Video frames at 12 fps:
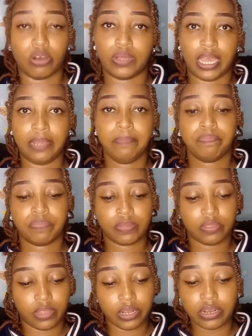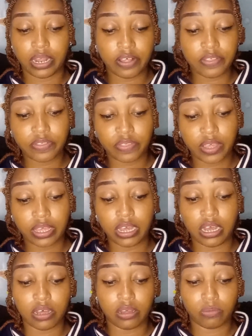Okay. Then another thing,
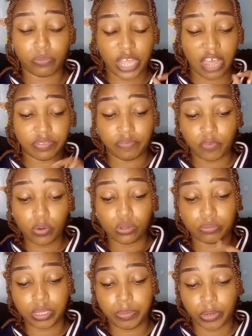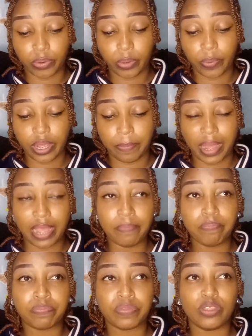we have the vocal mimicry, whereby
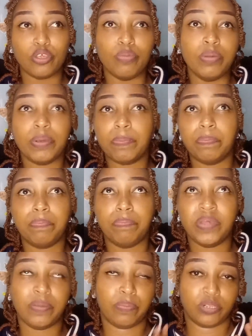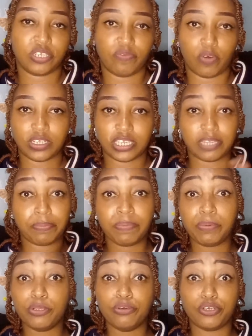you mimic people's voices, the
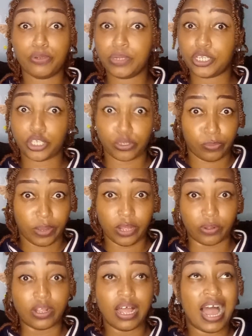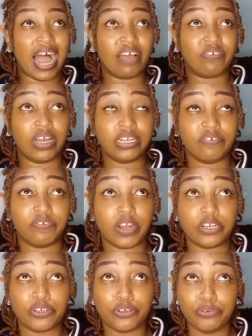people who do it so well. I've had a
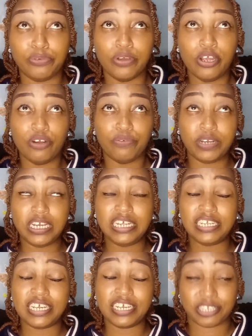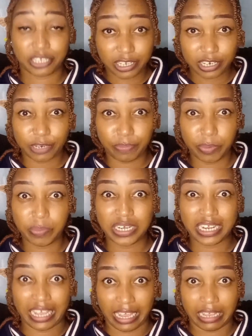friend who really is good at
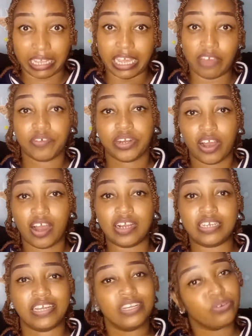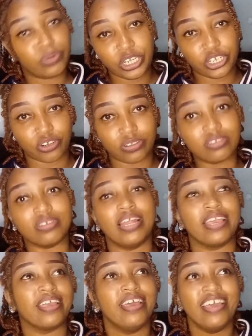mimicking Kevin Hart and Dwayne Johnson.
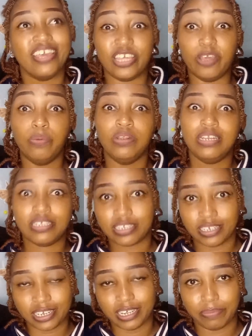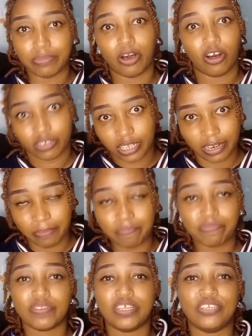Like, you will listen to him all day.
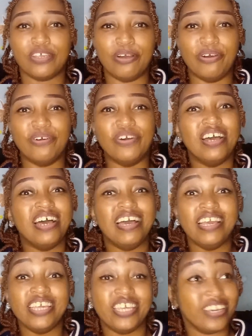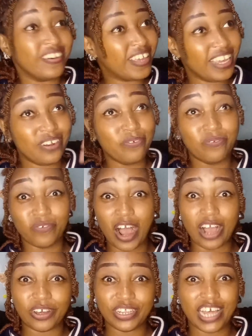So you can
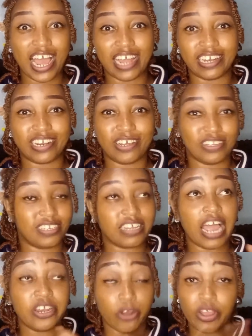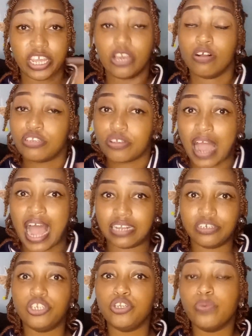work on that, because I know he also
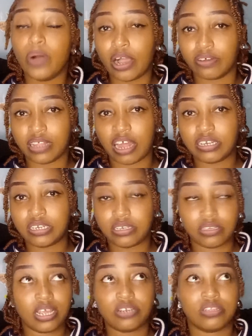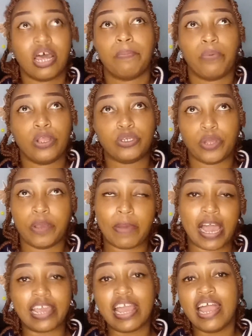had to work on that to get to that point
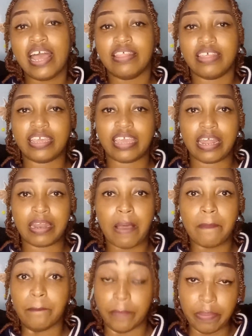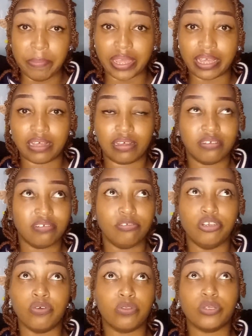whereby they can mimic,
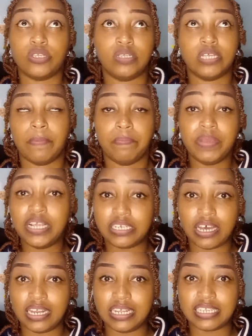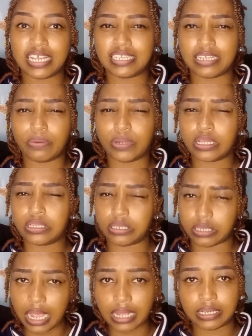those big talents and sound
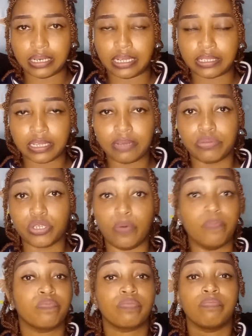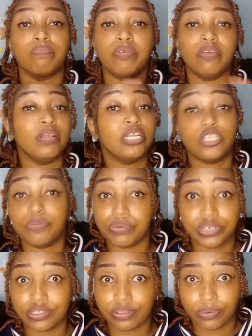exactly like them. So be willing to
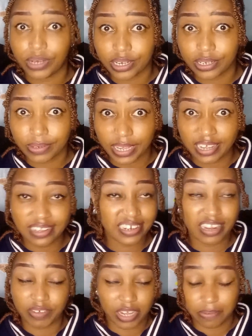put in the work, okay? It never